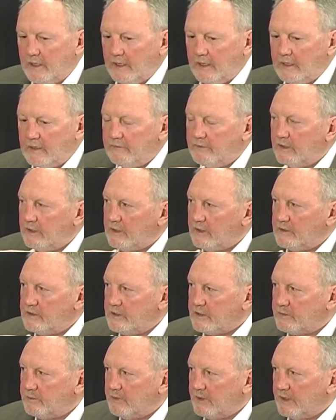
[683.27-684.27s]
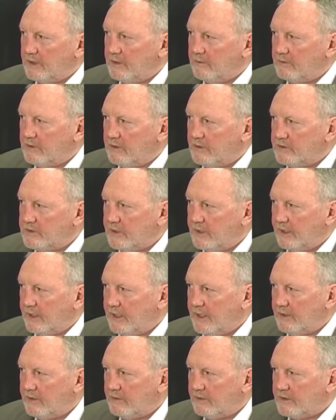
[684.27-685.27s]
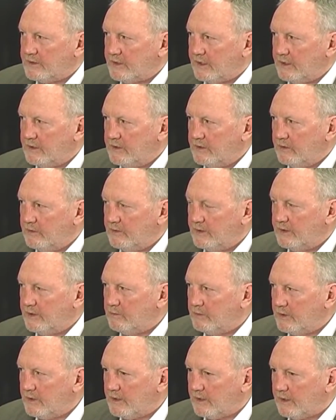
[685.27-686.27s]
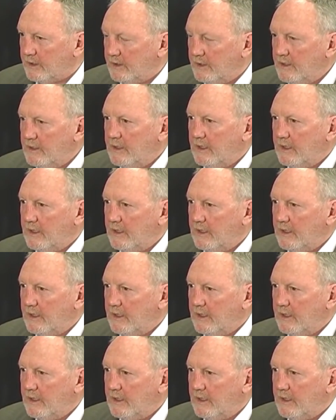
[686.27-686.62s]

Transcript: And if you could just bring them closer together, as I do in the book,